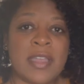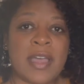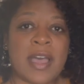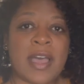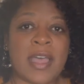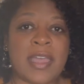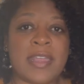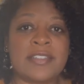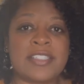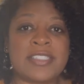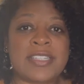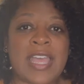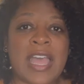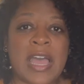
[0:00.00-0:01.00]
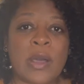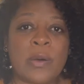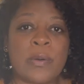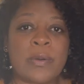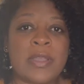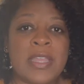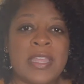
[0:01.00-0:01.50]
and just
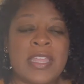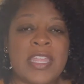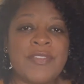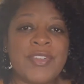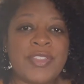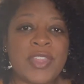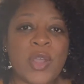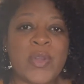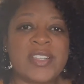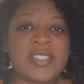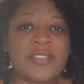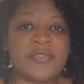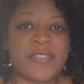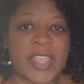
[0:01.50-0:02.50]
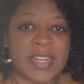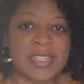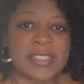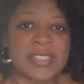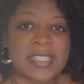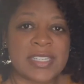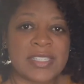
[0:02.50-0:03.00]
how, even though it's a
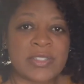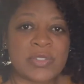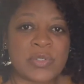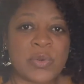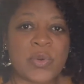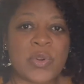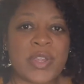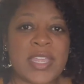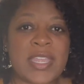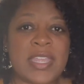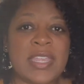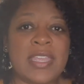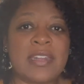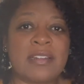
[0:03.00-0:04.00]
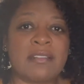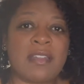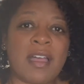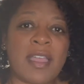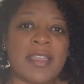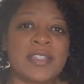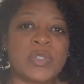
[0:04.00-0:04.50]
fantasy story, it
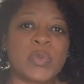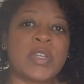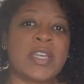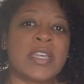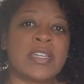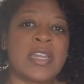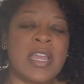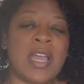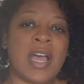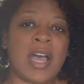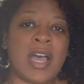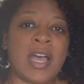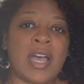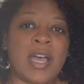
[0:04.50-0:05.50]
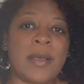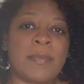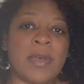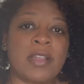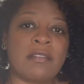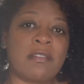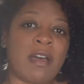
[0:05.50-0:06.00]
aligns with
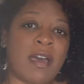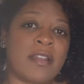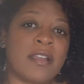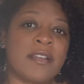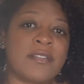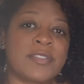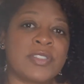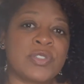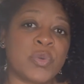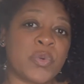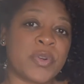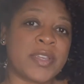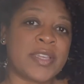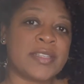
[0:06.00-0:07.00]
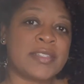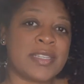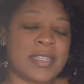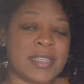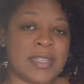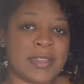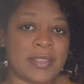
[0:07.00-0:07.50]
a lot of stories
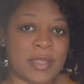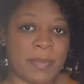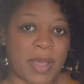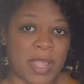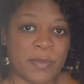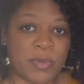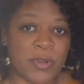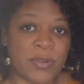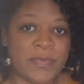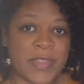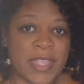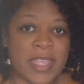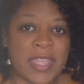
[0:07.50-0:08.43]
in the Bible.